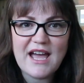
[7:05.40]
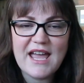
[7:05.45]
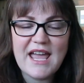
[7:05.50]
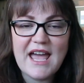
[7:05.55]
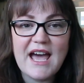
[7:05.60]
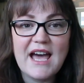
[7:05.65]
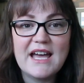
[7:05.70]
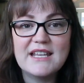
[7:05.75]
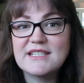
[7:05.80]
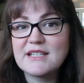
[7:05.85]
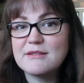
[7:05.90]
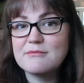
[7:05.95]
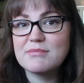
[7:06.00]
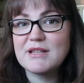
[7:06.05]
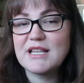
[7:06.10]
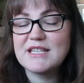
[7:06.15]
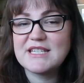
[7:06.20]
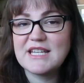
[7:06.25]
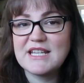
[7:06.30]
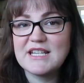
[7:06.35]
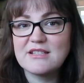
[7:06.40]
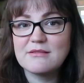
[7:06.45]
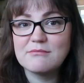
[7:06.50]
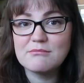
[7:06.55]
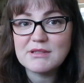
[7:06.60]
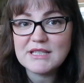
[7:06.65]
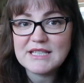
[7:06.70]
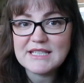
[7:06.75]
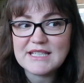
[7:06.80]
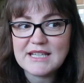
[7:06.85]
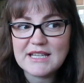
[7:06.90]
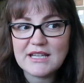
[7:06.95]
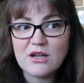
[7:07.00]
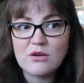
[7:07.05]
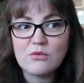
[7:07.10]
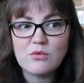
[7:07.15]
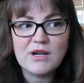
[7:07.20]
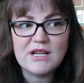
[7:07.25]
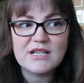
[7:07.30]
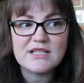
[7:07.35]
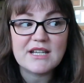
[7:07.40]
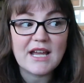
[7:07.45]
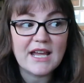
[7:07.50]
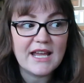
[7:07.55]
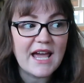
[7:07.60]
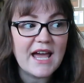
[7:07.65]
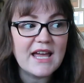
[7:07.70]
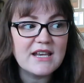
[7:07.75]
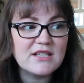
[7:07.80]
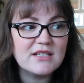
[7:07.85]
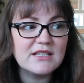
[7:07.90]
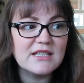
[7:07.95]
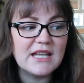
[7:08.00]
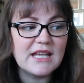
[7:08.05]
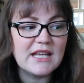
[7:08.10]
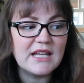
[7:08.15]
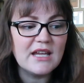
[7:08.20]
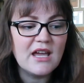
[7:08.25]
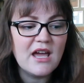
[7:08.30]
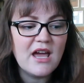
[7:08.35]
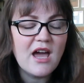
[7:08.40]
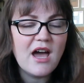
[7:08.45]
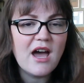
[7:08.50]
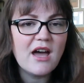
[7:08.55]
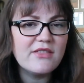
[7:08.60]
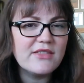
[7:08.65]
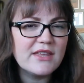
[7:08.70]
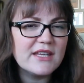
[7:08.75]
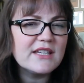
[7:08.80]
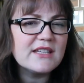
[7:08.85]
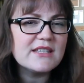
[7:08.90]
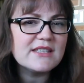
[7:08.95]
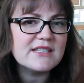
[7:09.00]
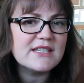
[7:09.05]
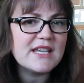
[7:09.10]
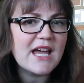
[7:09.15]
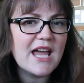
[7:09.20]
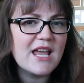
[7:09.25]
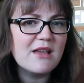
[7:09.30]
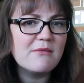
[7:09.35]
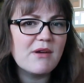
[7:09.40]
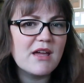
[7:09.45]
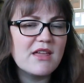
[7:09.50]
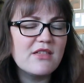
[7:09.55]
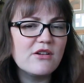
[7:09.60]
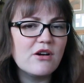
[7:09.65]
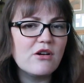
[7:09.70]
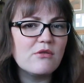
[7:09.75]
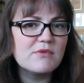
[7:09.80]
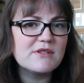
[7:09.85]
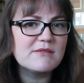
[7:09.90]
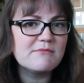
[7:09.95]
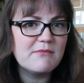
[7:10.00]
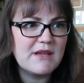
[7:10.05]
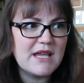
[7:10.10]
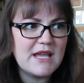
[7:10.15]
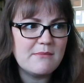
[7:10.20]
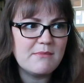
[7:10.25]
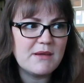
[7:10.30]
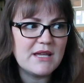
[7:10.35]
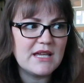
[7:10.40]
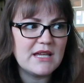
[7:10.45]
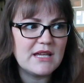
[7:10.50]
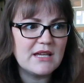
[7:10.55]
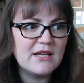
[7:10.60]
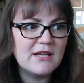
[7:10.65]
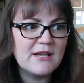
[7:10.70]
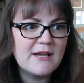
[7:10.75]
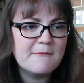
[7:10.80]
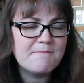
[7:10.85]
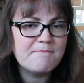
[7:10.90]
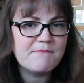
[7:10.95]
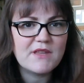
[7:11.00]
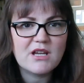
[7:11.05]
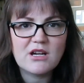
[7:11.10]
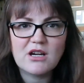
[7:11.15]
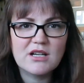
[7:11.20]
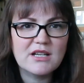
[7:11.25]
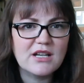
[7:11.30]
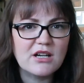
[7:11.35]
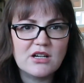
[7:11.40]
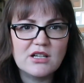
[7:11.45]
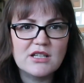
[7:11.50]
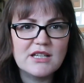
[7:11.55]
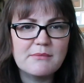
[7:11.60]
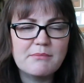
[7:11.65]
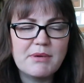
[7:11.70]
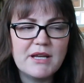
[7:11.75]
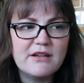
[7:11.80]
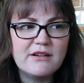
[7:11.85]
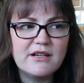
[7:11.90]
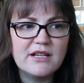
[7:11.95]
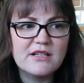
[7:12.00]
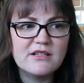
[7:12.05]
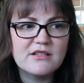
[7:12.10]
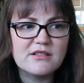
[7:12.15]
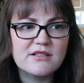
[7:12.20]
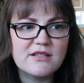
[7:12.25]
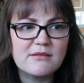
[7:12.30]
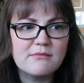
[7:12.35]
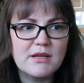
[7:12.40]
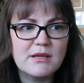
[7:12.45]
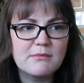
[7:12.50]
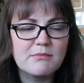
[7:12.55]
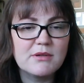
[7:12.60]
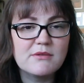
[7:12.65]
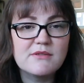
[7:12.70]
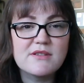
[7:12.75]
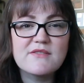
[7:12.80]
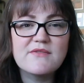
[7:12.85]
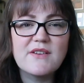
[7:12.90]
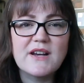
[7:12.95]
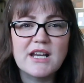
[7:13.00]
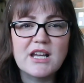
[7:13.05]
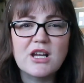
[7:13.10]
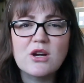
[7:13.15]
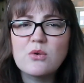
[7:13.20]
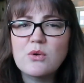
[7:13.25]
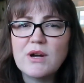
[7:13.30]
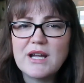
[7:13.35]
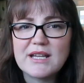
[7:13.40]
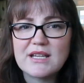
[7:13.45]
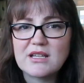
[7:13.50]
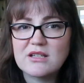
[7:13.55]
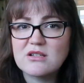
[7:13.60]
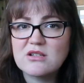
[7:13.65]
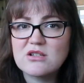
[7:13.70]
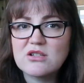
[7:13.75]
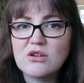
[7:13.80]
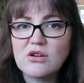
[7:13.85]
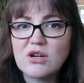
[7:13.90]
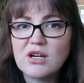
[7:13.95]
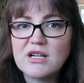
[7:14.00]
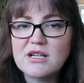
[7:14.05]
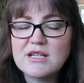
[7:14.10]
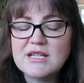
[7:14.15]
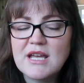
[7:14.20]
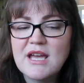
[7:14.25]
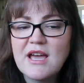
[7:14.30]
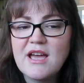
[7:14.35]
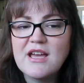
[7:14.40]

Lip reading: I had implantation bleeding, which I think at the time I thought was maybe an early period or something, but it was very quick and short.